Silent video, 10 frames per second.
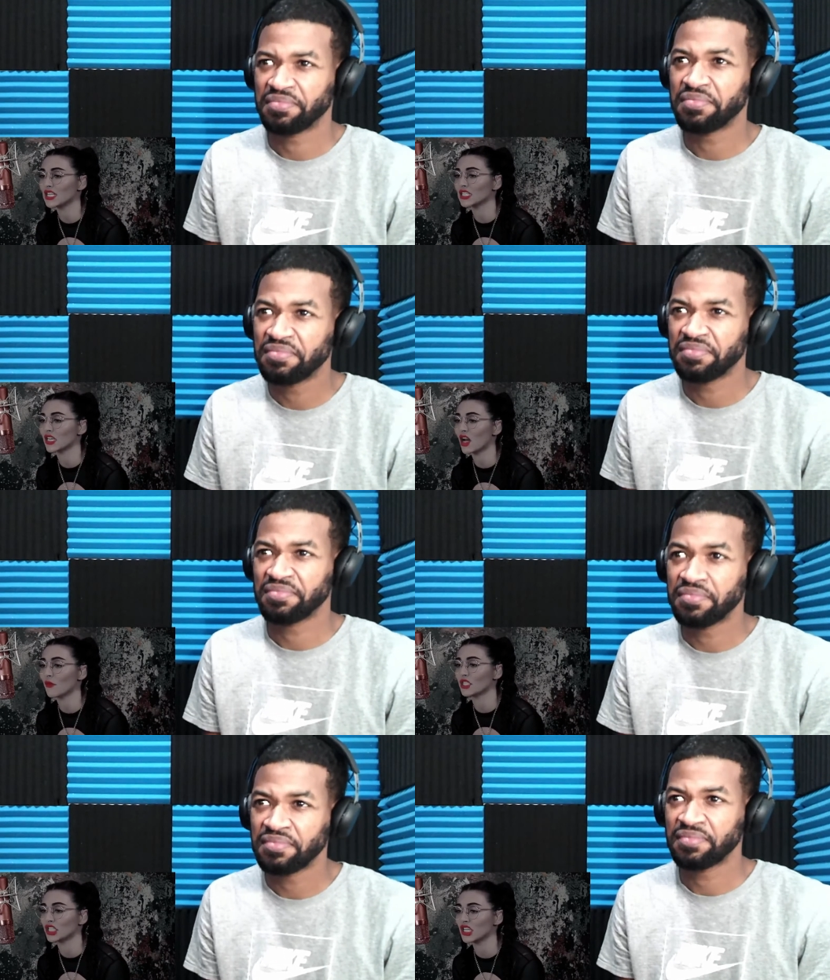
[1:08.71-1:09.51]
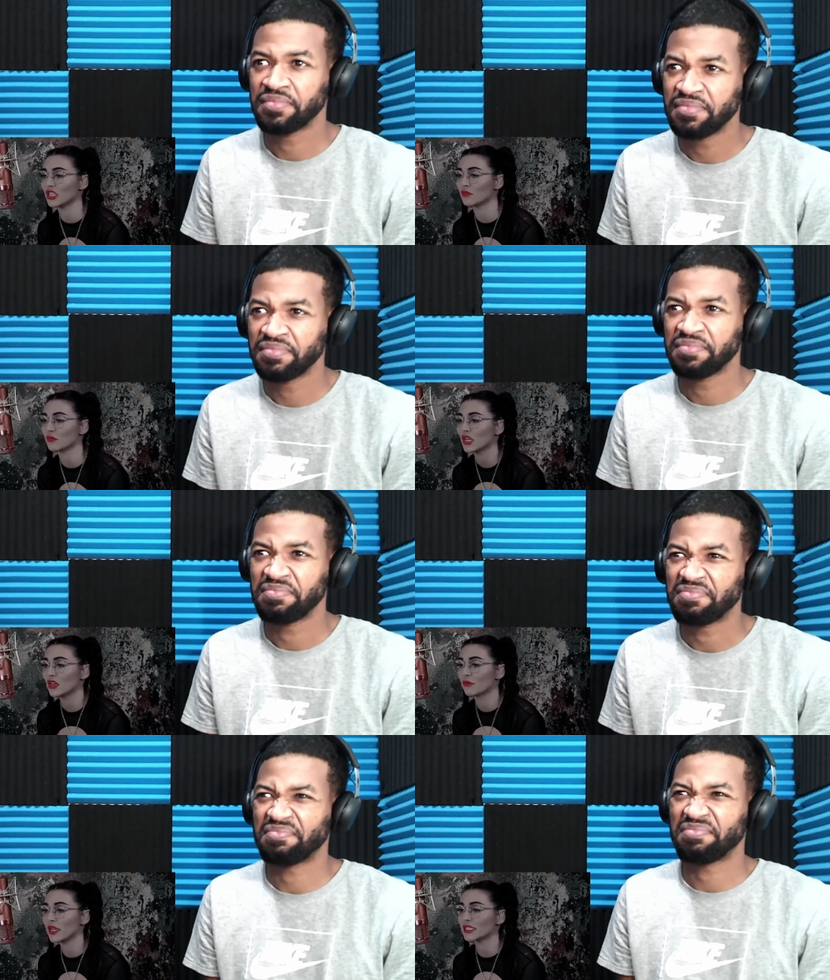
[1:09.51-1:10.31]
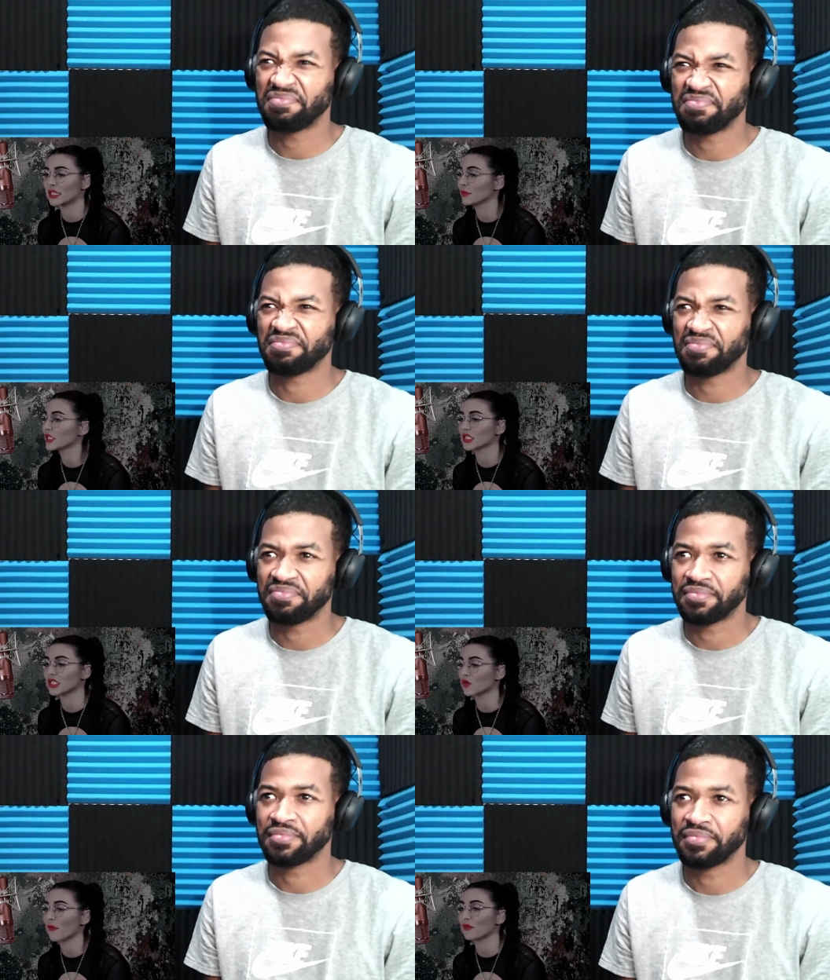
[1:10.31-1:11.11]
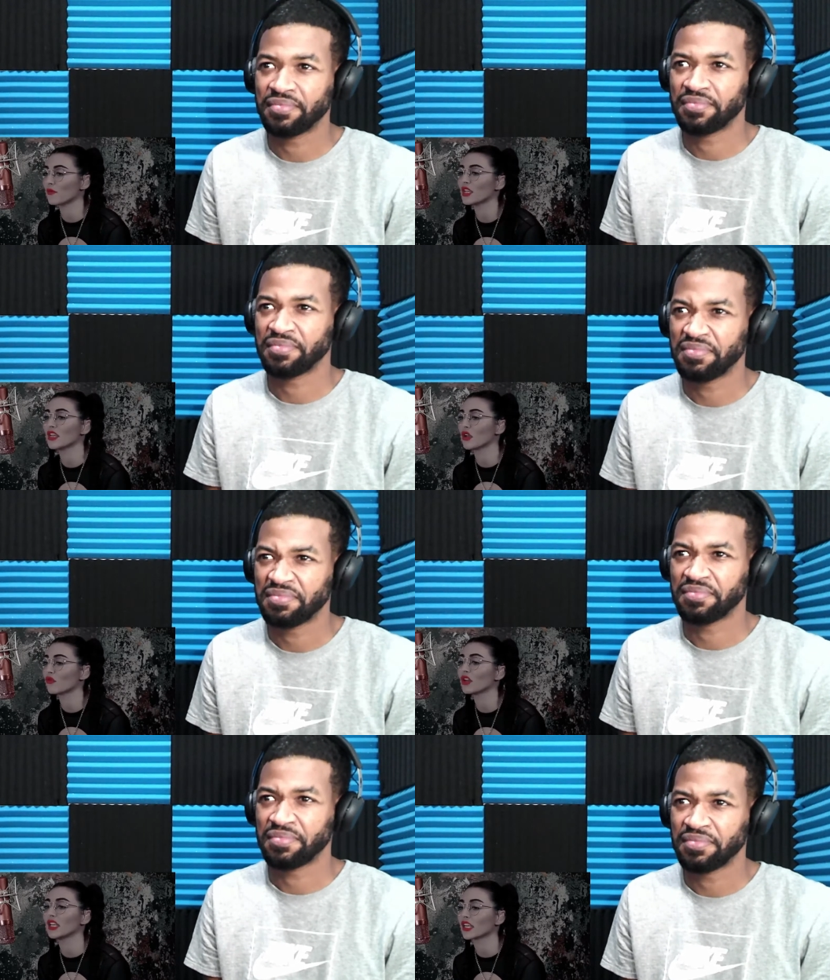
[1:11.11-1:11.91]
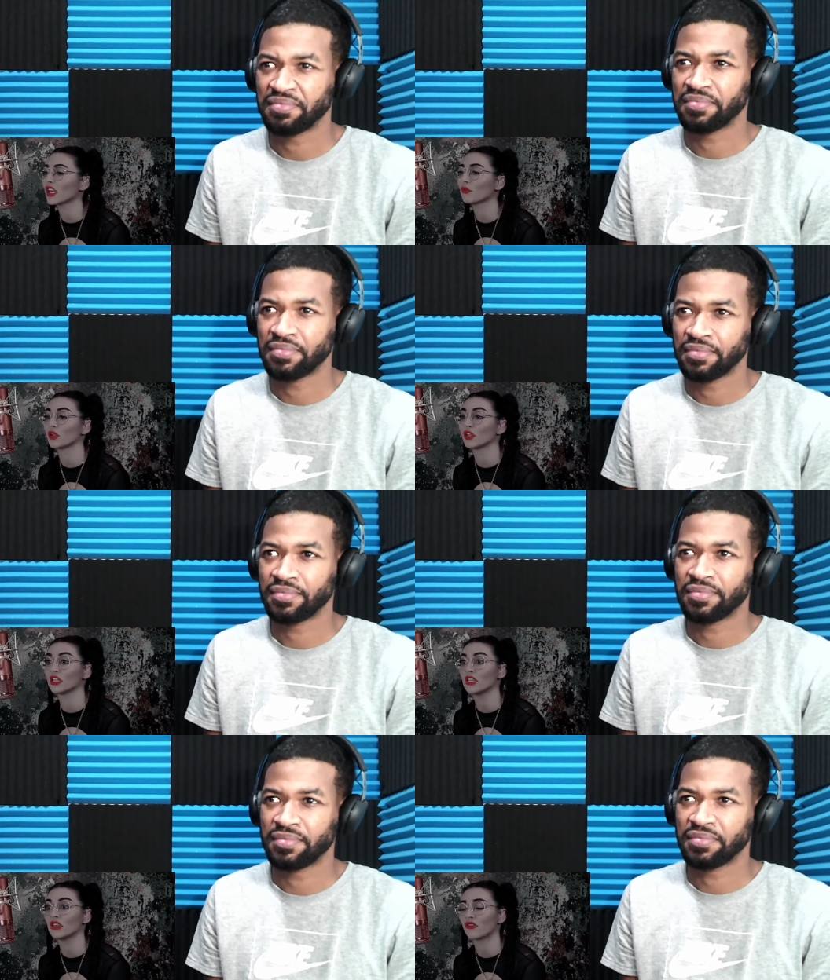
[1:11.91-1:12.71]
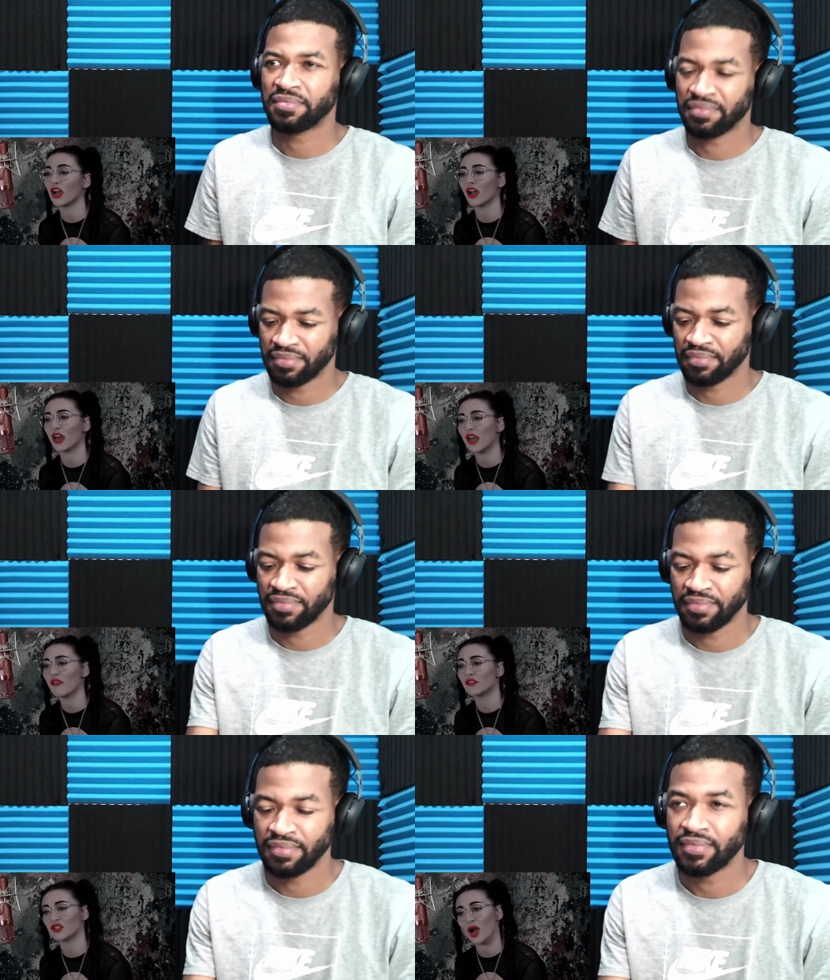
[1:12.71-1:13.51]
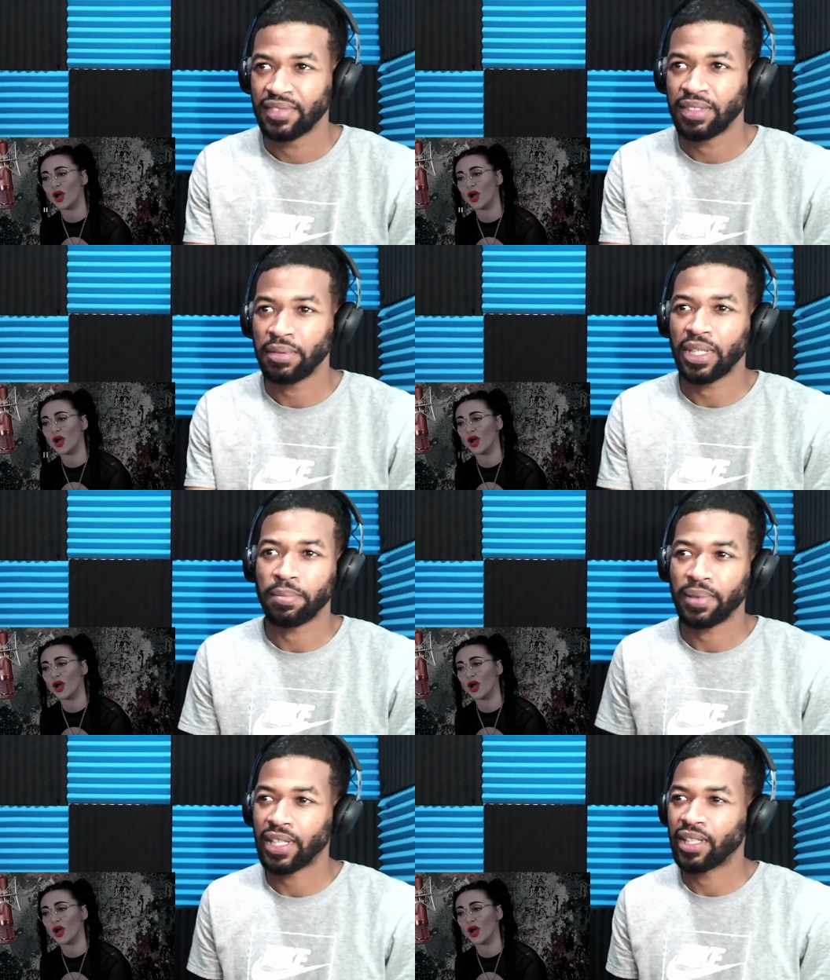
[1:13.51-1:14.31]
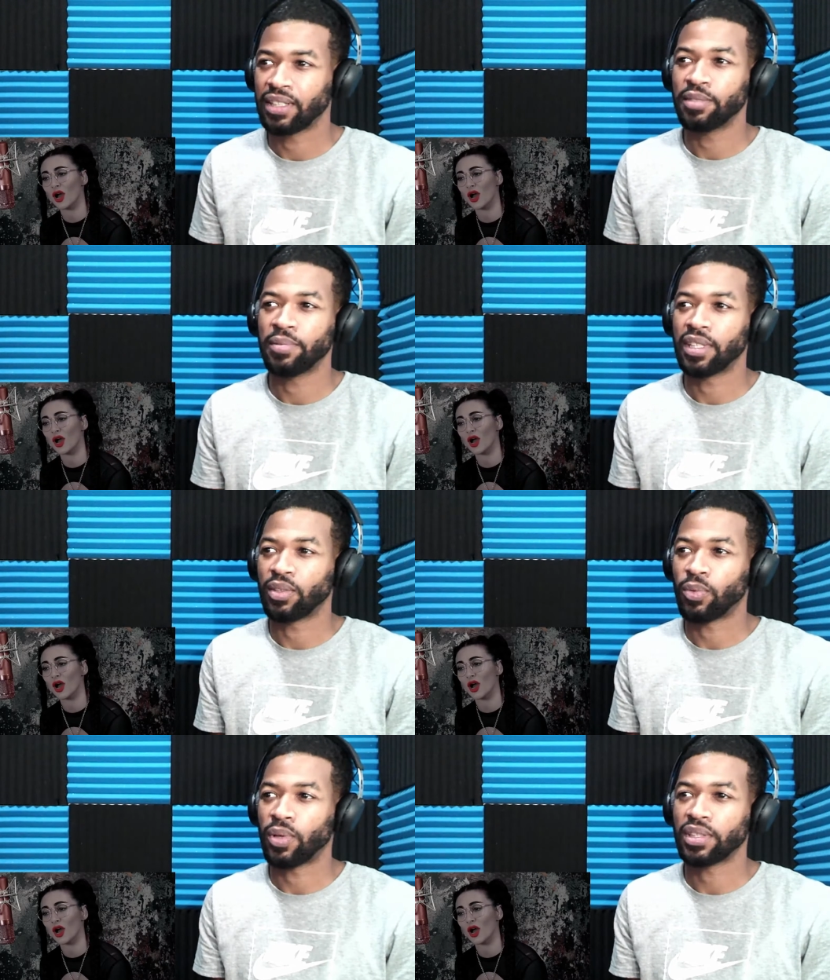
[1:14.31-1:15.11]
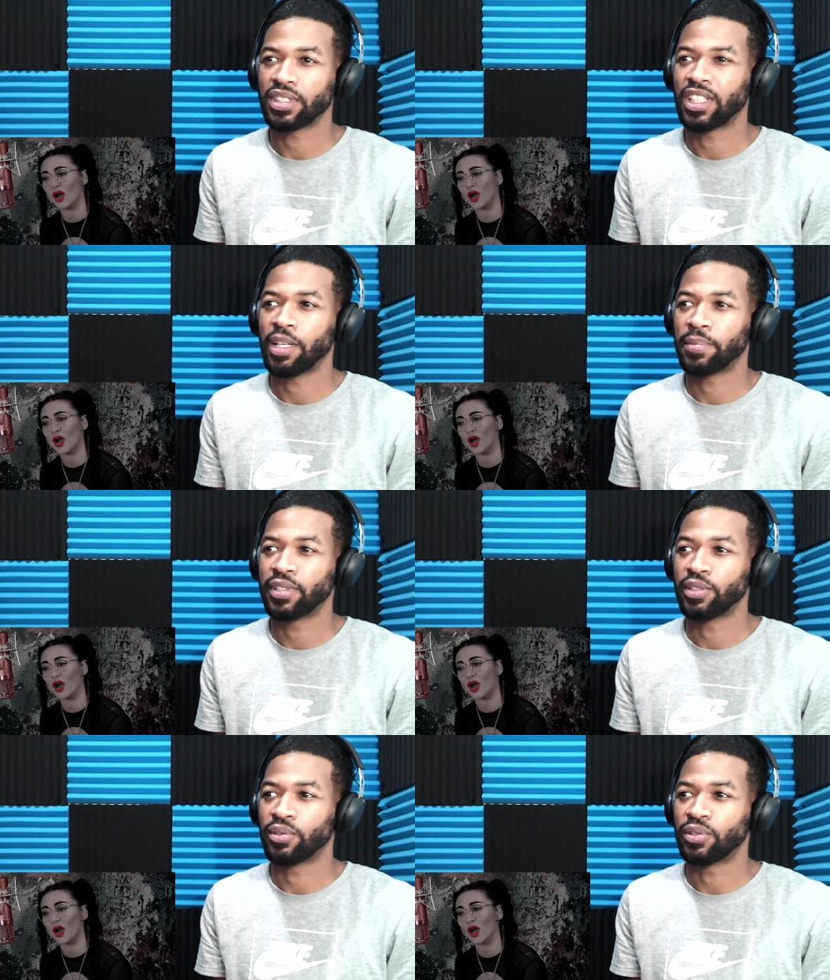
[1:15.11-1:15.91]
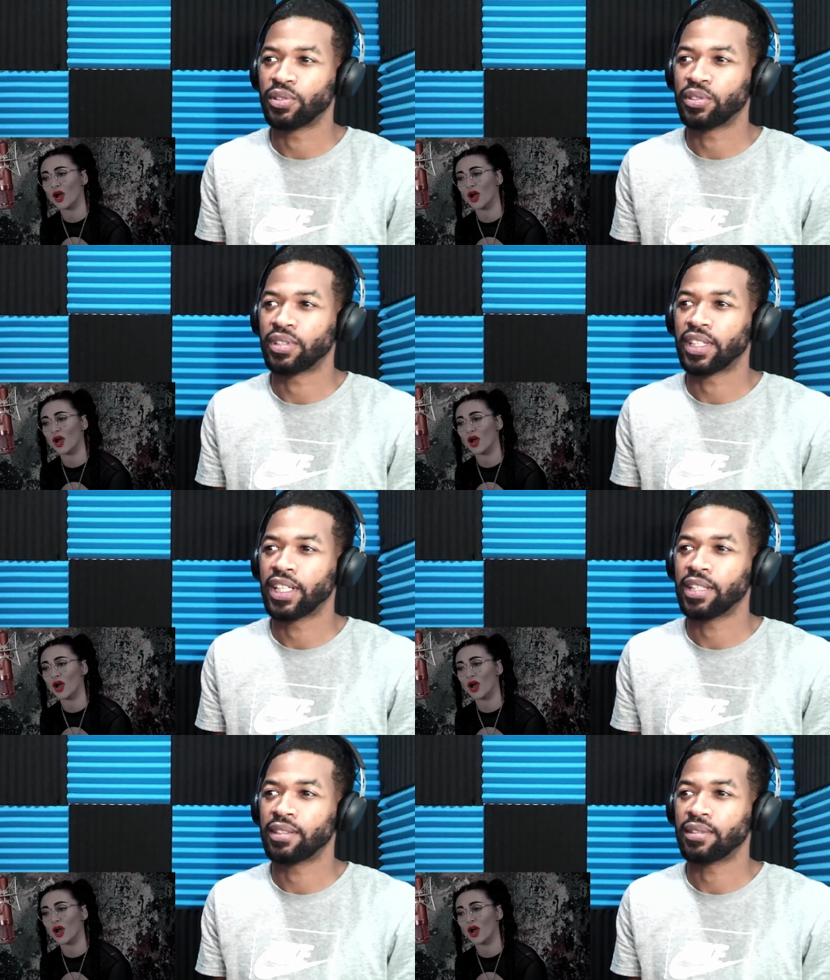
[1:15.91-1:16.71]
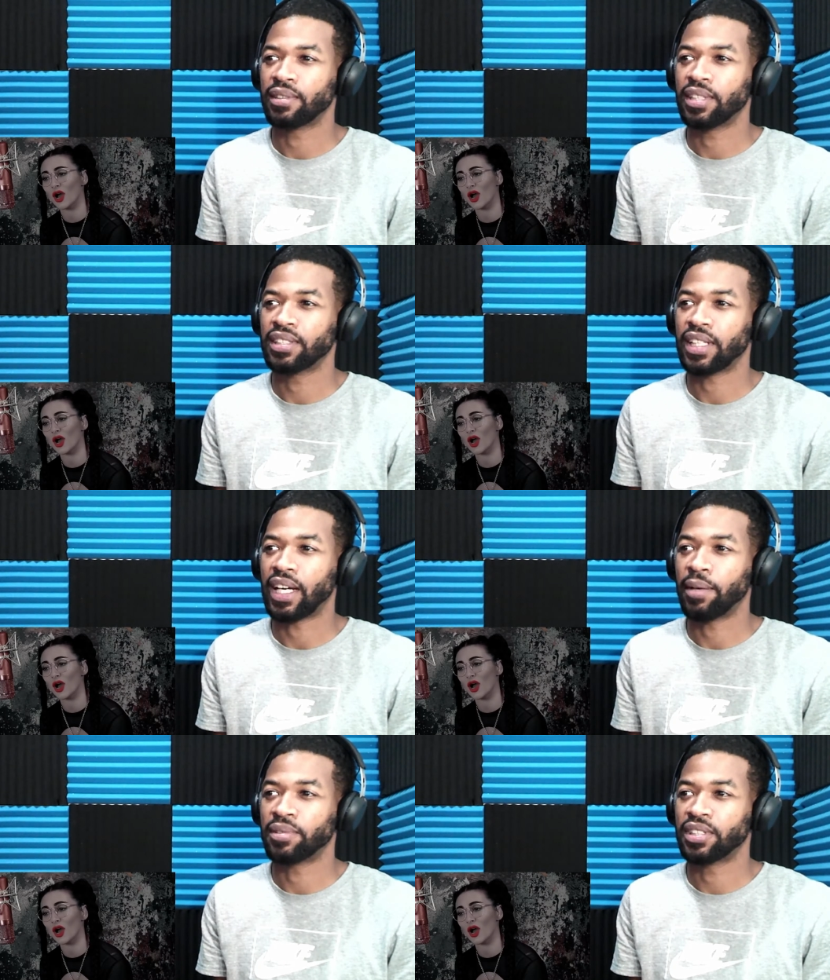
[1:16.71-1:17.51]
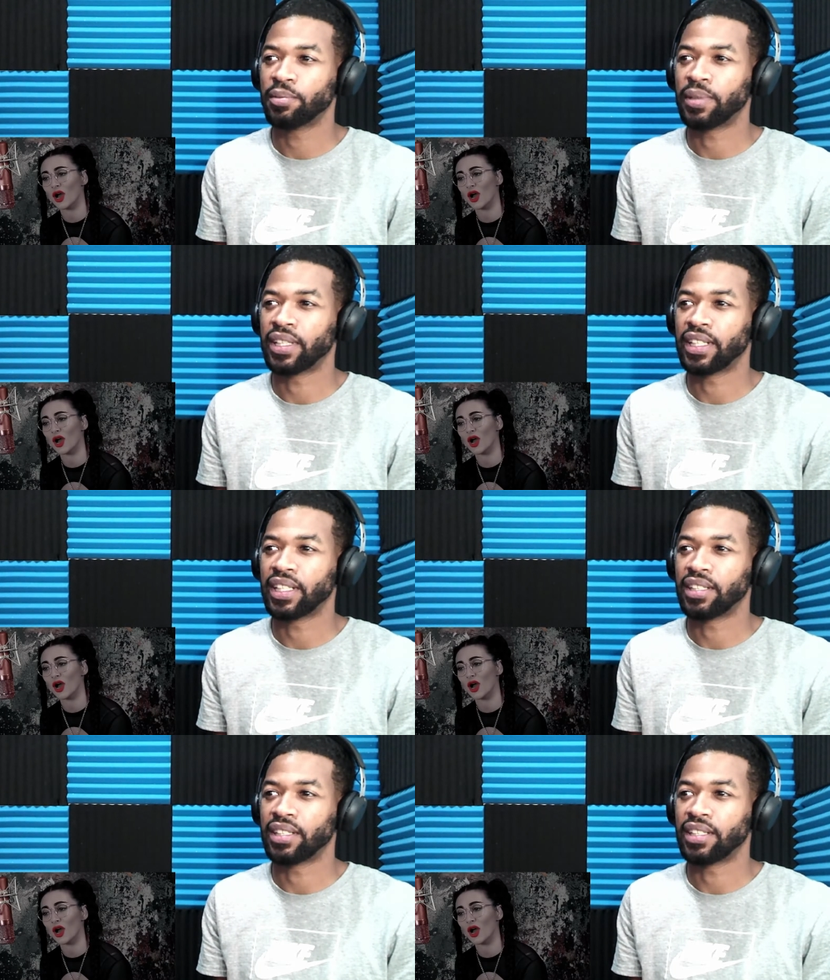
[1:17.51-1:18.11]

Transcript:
Speaker 1: isn't coming cheap. Mm. Basic bitches swiping me, they really can't believe I got every. You
Speaker 2: better play. You better watch the company you, you keep. He said I, she been getting